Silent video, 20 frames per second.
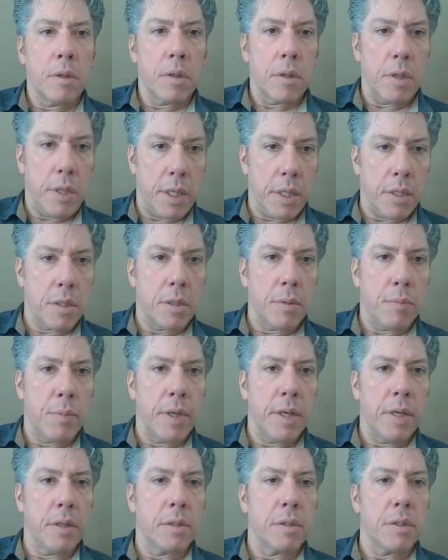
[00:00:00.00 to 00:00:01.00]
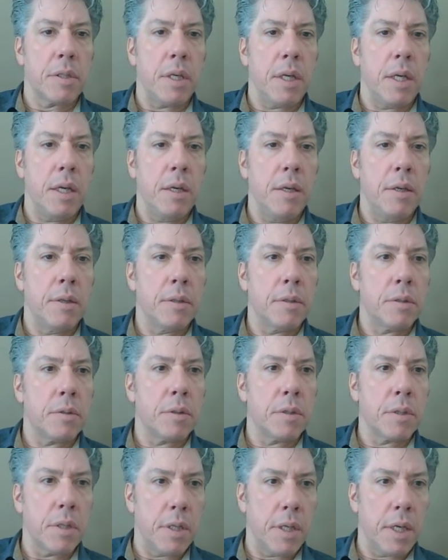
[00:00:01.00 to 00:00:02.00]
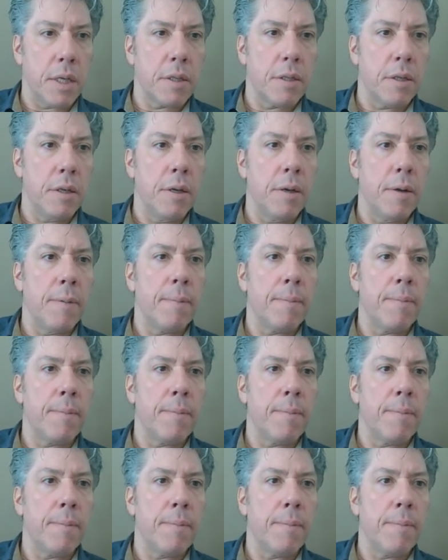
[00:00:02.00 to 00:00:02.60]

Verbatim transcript: connect to the PLC so it's connected